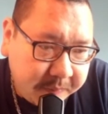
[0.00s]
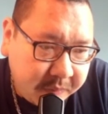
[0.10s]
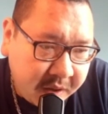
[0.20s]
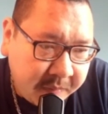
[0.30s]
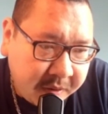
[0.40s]

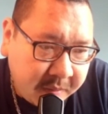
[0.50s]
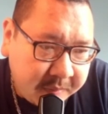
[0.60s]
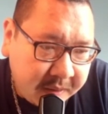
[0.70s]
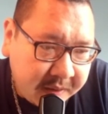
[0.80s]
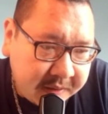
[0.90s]
hip hop
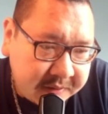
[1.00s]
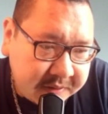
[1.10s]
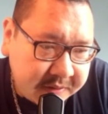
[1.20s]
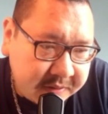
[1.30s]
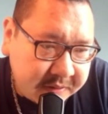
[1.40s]

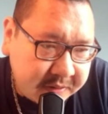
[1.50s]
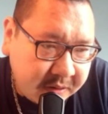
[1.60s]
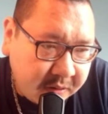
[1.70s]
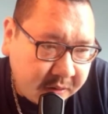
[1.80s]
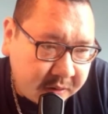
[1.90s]
playlist
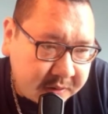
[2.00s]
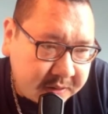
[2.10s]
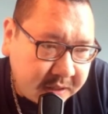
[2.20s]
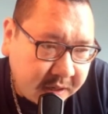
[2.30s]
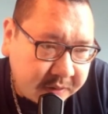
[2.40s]
called
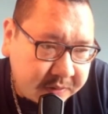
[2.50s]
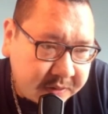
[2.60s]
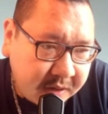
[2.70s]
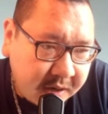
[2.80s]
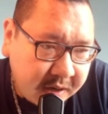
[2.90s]
Scotto's
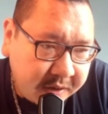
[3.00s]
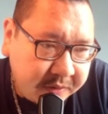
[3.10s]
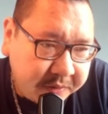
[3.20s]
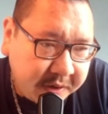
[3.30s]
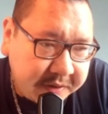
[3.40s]
Guide
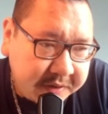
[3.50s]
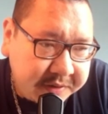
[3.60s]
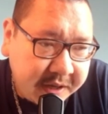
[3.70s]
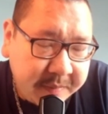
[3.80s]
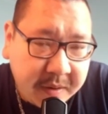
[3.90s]
to
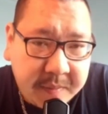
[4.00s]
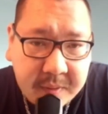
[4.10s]
90s Hip Hop.